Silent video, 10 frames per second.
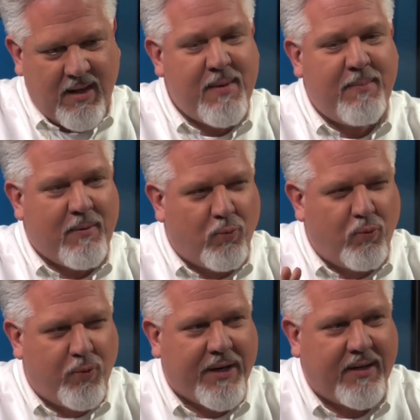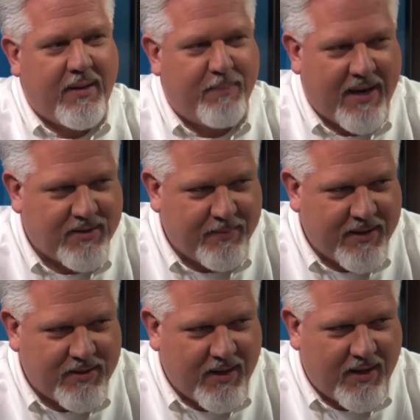Let me be really
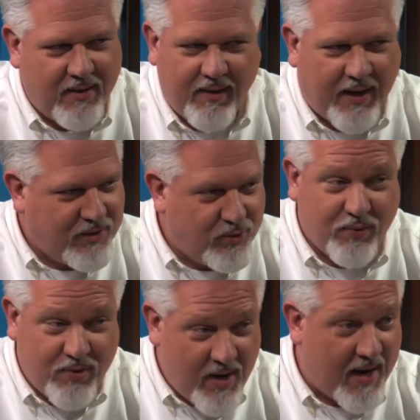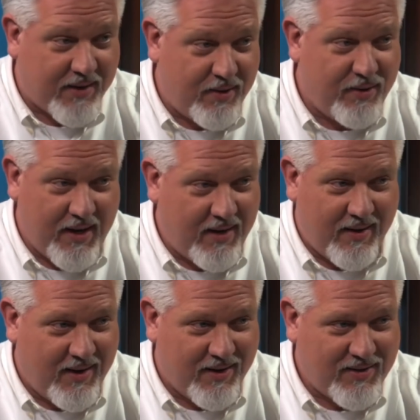pessimistic. I do not
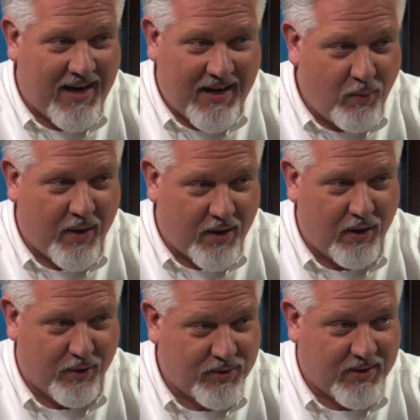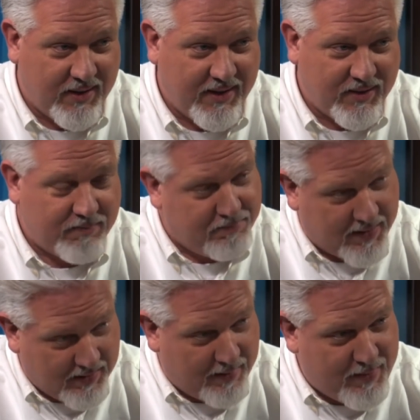think it's anywhere close to this,
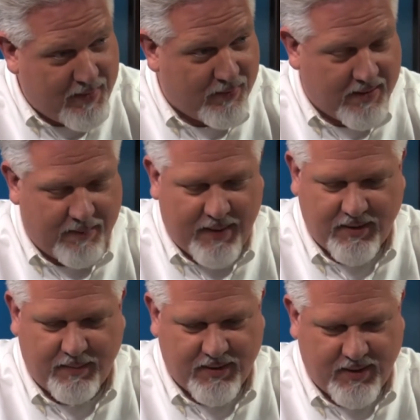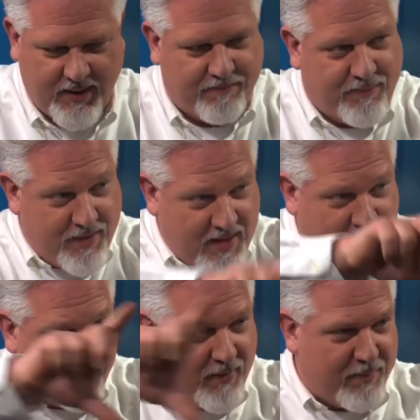but let me be really pessimistic.
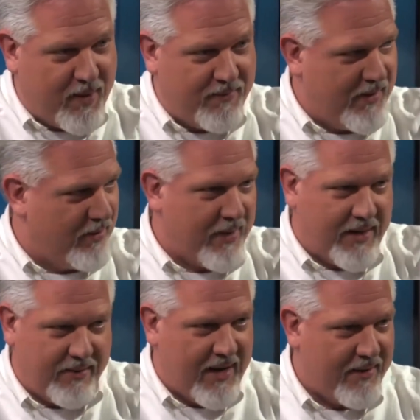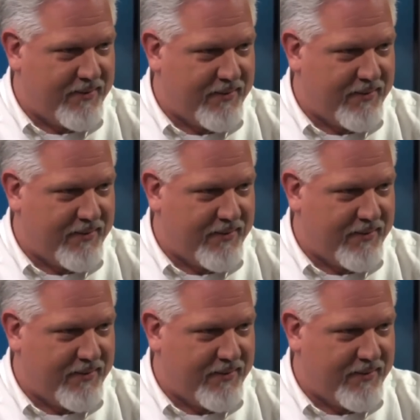Think of a football field, right and